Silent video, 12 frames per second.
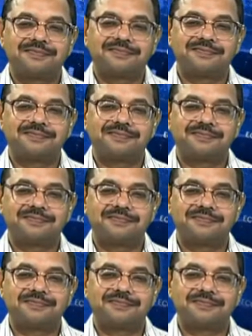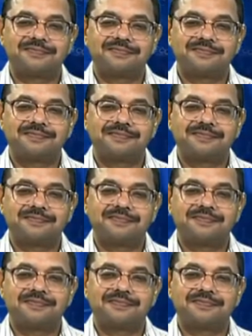
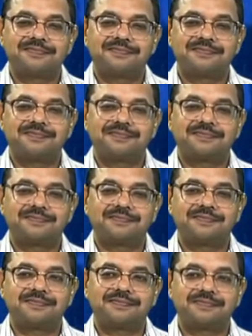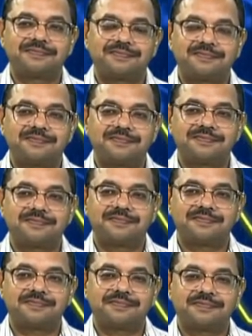
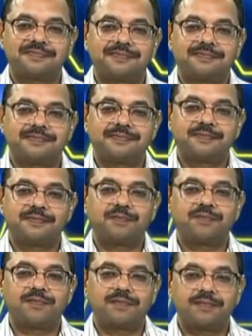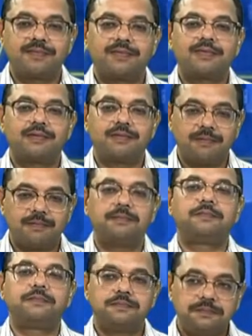
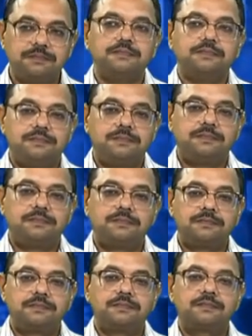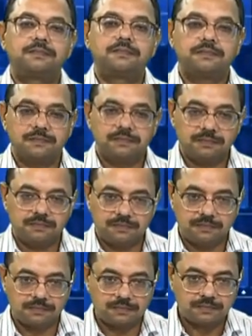(not speaking)